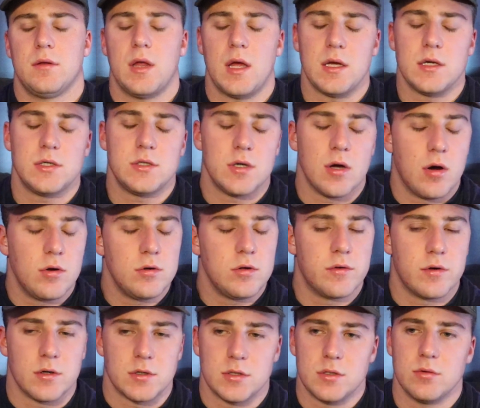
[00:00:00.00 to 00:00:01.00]
They showed
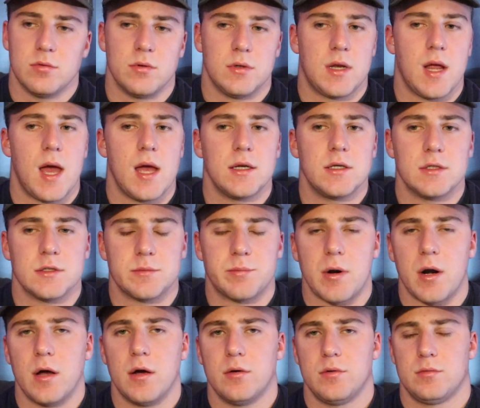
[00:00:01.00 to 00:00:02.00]
you their true intentions,
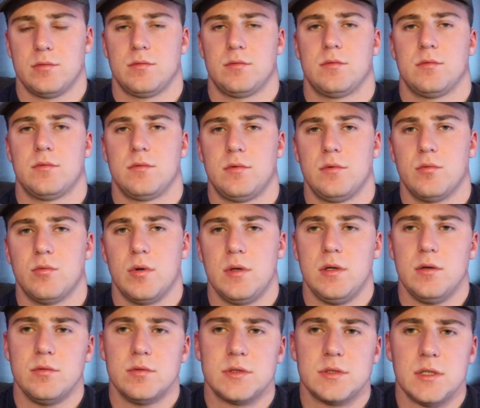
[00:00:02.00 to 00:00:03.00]
bro.
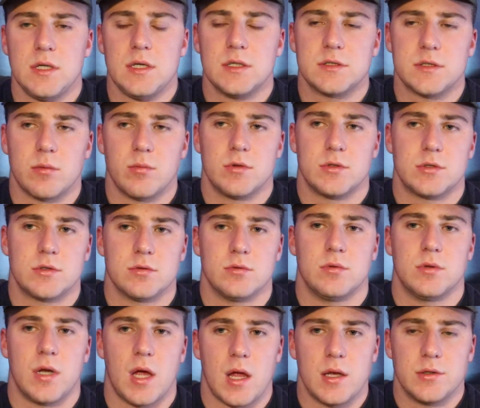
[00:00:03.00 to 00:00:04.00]
When you see someone's
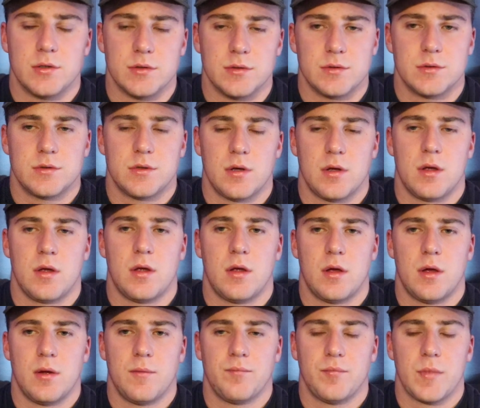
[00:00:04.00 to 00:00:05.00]
true intentions
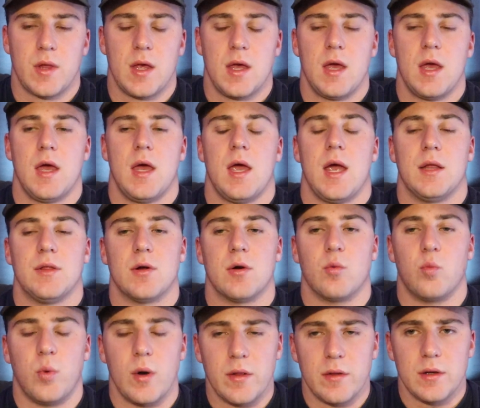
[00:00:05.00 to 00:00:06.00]
and
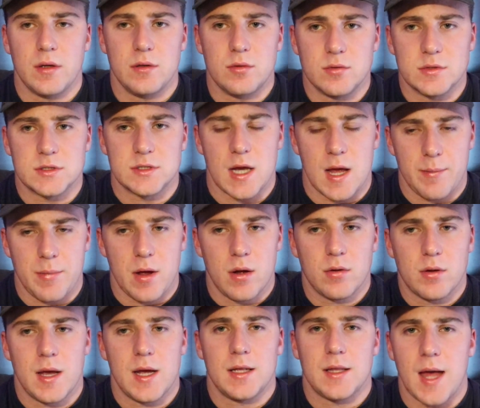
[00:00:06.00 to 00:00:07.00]
they're willing to step
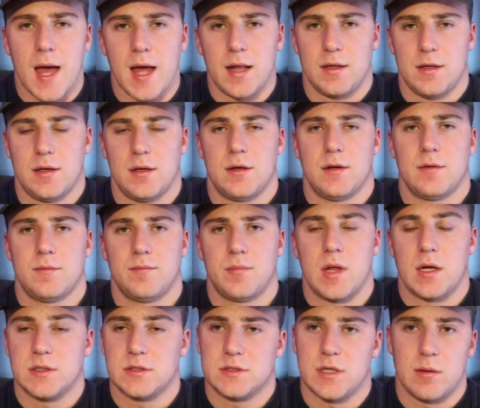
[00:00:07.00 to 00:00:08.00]
out like that
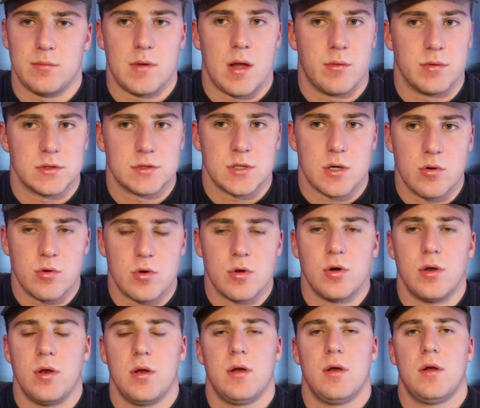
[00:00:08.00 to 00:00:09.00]
on something that was so
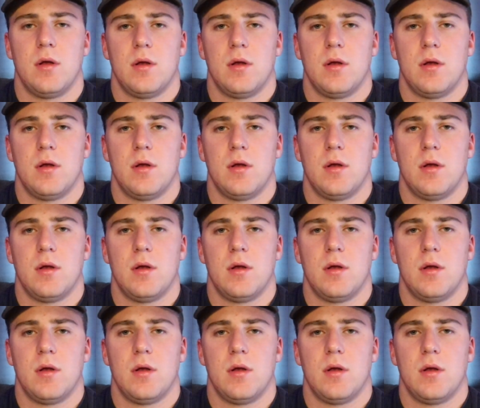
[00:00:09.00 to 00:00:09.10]
good,